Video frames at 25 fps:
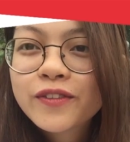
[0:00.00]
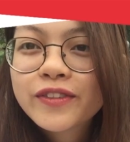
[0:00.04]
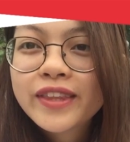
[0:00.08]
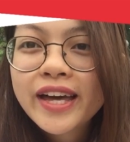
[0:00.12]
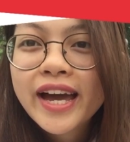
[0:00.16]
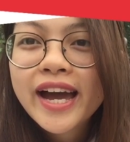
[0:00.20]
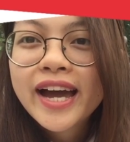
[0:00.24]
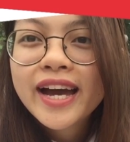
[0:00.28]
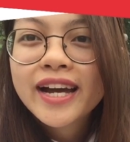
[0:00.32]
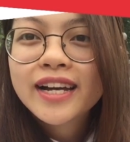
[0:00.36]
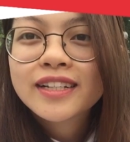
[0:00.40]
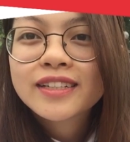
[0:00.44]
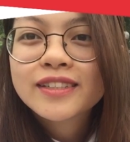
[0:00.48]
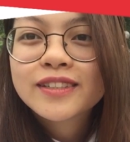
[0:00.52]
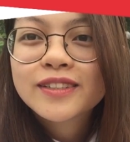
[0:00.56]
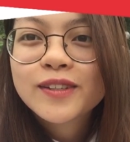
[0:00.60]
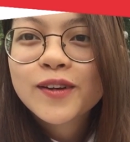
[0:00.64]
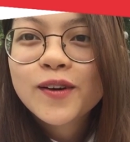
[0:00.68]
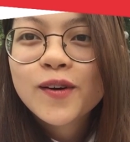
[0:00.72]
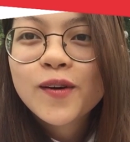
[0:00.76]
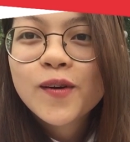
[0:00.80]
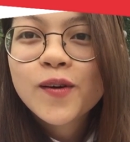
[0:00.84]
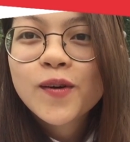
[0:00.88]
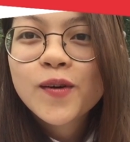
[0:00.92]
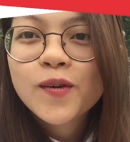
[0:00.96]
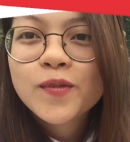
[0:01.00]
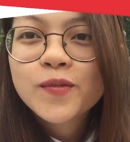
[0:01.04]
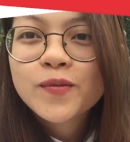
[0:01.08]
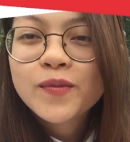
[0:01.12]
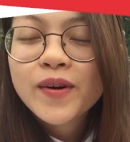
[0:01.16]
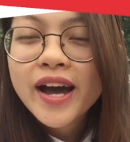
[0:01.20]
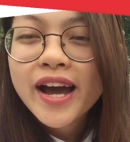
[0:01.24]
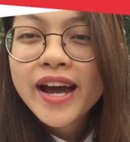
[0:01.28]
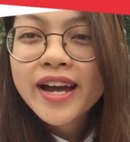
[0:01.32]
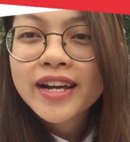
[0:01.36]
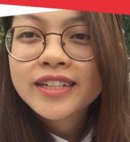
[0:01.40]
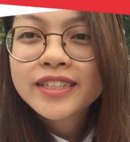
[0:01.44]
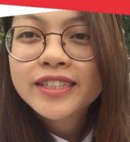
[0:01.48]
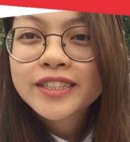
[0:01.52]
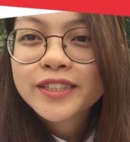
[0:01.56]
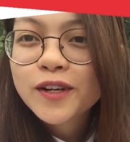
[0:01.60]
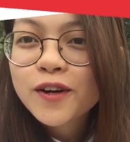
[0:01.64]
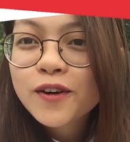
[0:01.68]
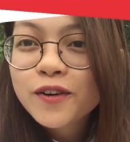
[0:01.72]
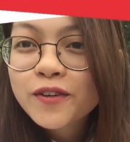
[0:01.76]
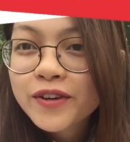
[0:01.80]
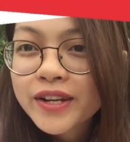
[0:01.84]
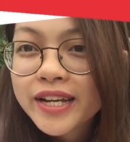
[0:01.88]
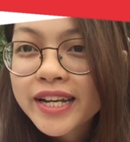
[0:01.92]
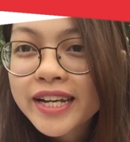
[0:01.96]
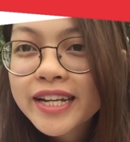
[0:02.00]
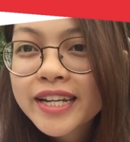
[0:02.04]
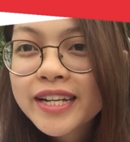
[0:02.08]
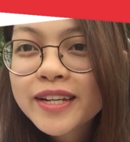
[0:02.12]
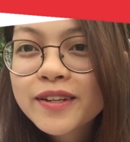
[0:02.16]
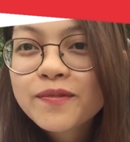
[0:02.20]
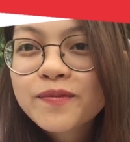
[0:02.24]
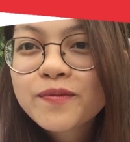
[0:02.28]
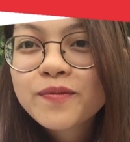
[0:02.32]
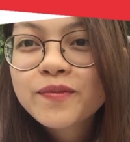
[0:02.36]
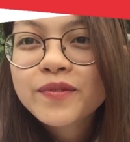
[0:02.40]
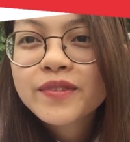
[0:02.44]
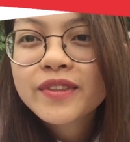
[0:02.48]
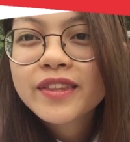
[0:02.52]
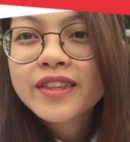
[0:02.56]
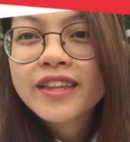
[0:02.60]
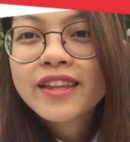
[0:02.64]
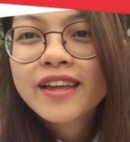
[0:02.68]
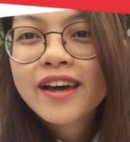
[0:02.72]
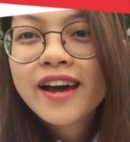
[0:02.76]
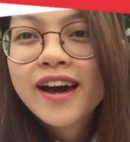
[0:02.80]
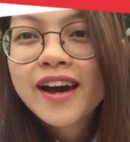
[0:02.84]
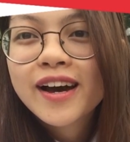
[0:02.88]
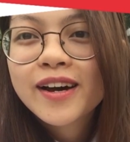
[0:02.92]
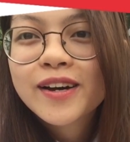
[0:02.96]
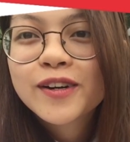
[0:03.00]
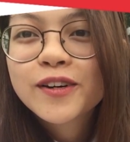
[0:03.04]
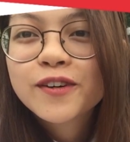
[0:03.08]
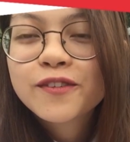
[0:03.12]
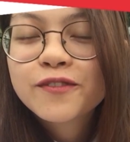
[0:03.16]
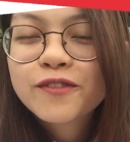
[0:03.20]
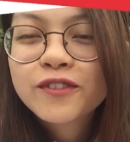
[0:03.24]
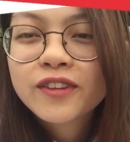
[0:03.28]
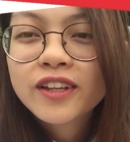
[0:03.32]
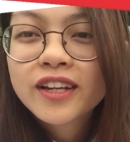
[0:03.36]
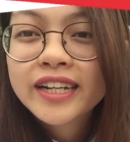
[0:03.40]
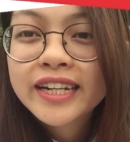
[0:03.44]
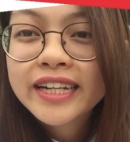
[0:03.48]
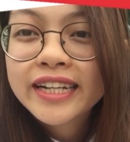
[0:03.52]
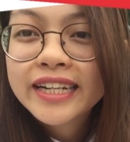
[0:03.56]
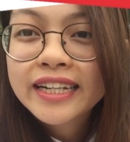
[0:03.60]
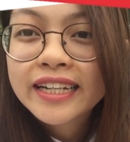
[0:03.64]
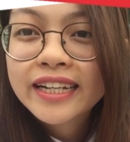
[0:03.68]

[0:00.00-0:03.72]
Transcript: that's all my story of learning